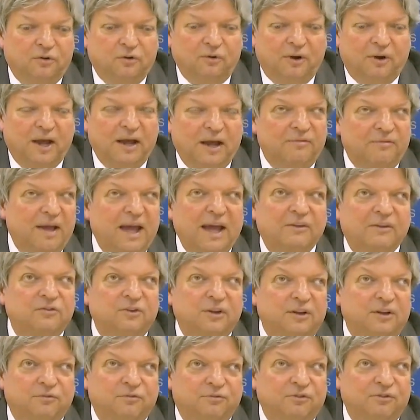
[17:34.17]
to have
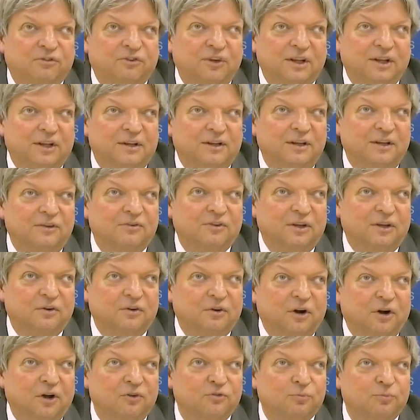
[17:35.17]
excellent facilities
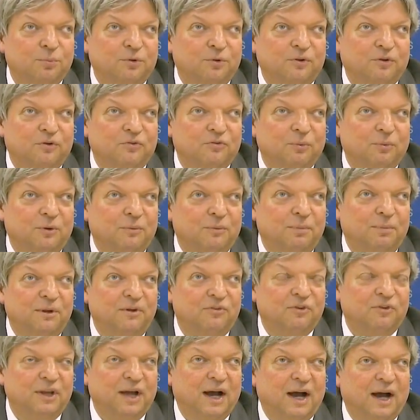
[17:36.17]
in your hospitals with
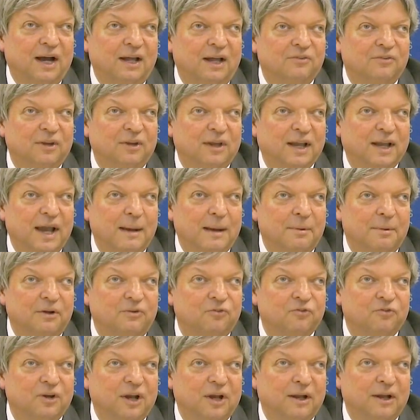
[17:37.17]
PCIs and
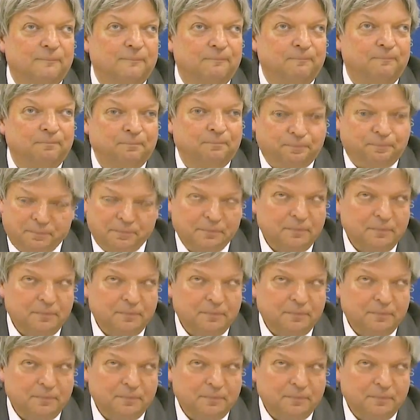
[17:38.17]
CABG and